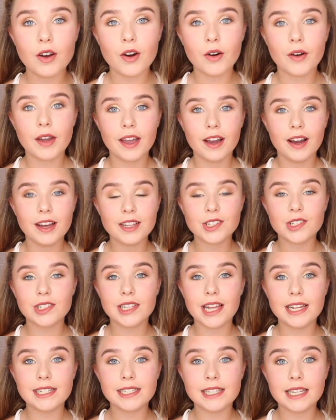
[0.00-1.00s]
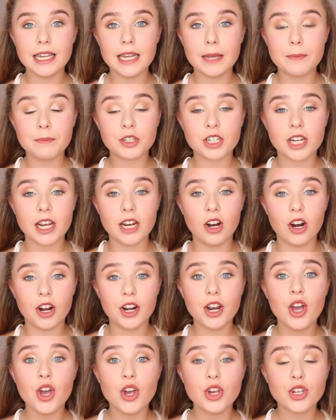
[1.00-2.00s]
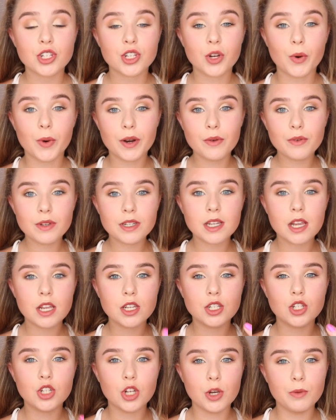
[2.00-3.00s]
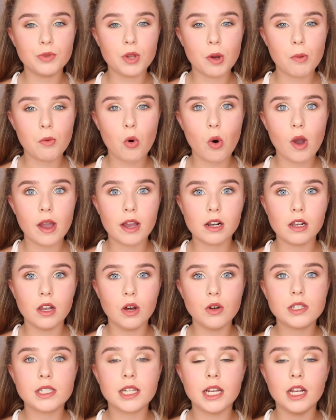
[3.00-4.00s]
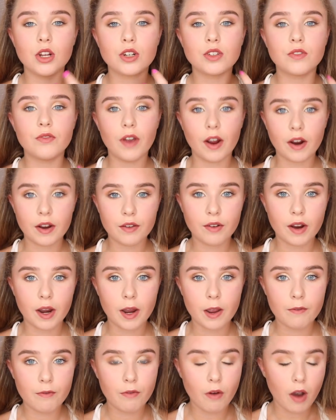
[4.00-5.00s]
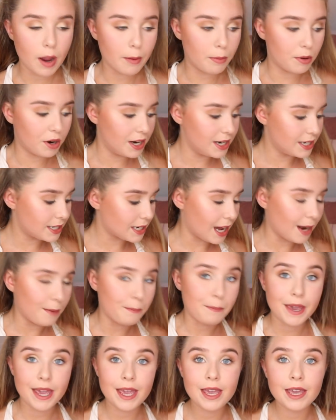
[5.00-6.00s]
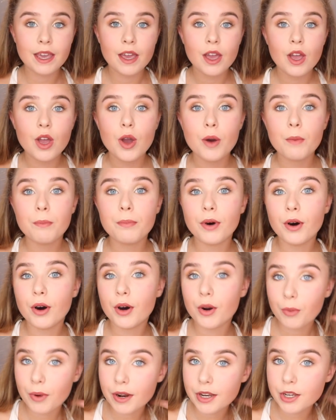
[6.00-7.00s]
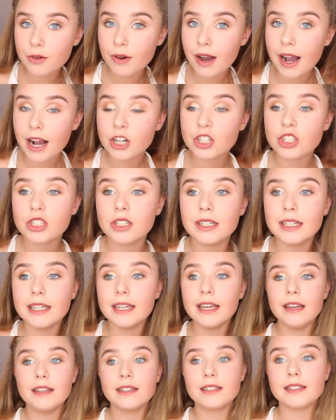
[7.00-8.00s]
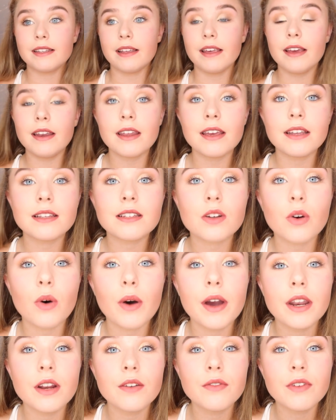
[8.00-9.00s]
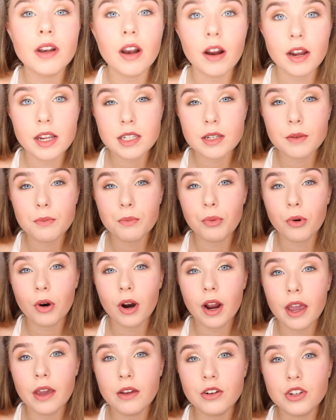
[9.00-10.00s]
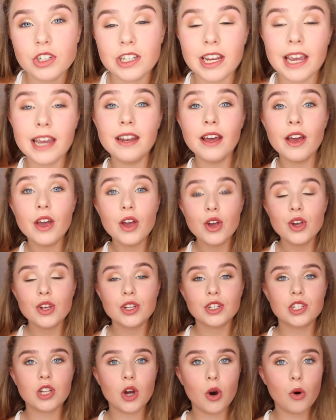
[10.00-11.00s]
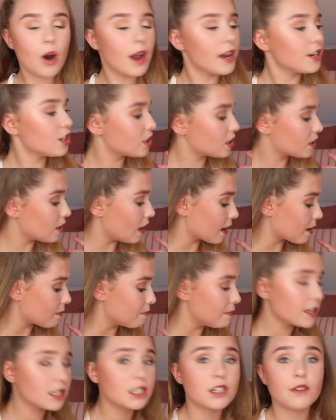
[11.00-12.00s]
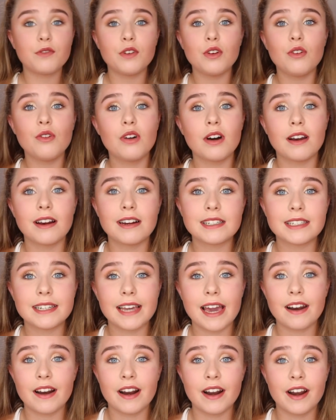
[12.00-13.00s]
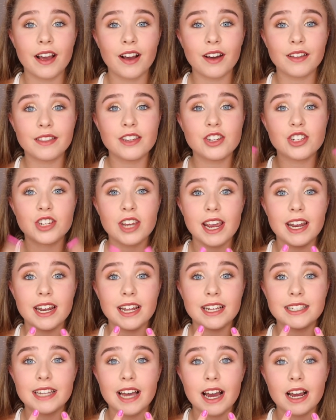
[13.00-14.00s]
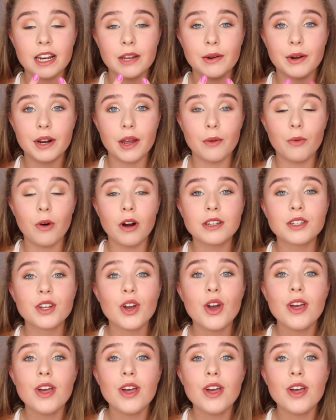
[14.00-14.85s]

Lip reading: Okay guys, so that is the lip shade on. So when it was zoomed up quite close, it looked very, very vibrant and pink. But when you actually see it, it's quite of a nice brown shade. So I just like mixed a few colours together and I got the shade exactly what I want.